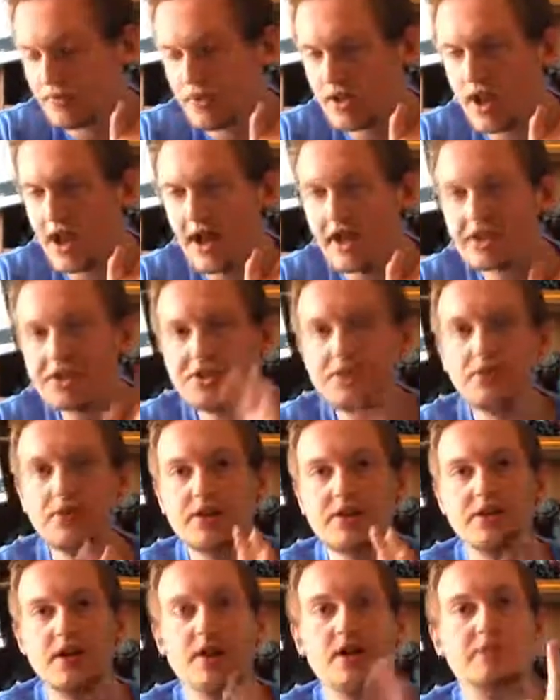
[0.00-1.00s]
I actually
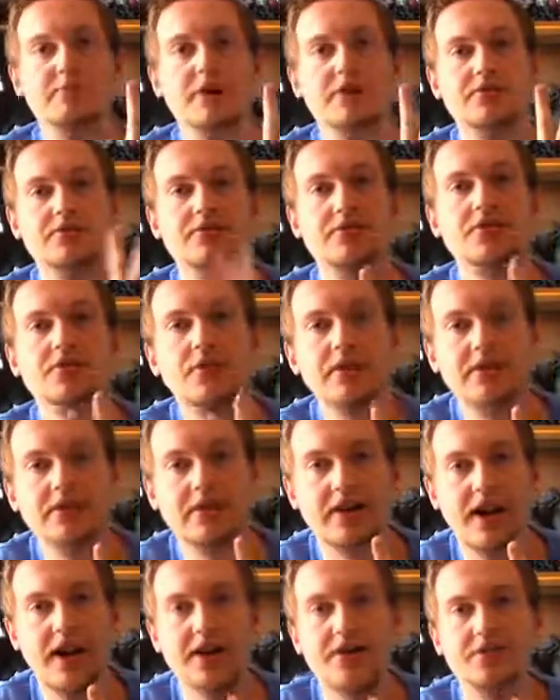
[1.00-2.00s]
want to talk about two other
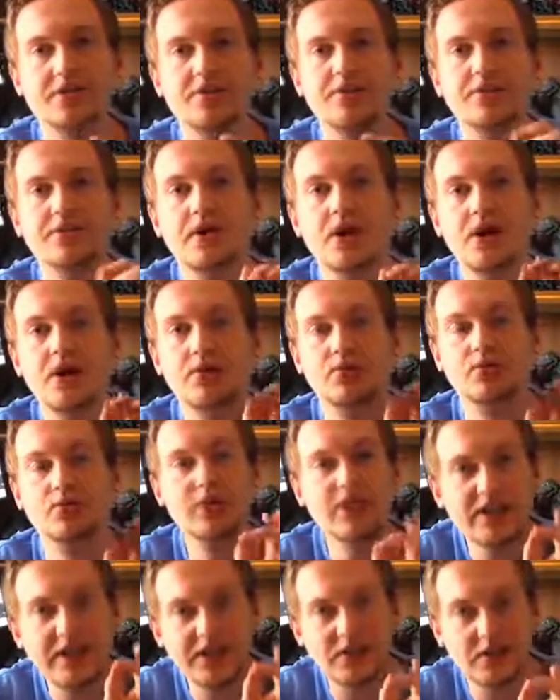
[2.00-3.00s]
kaiju
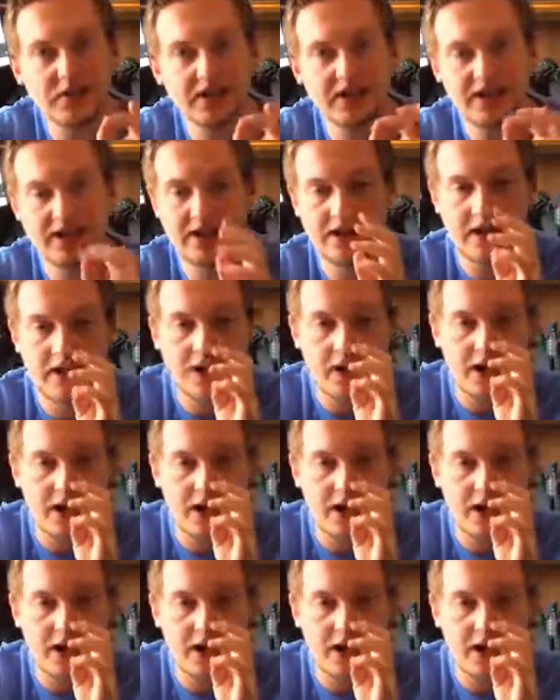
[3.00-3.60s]
really quickly.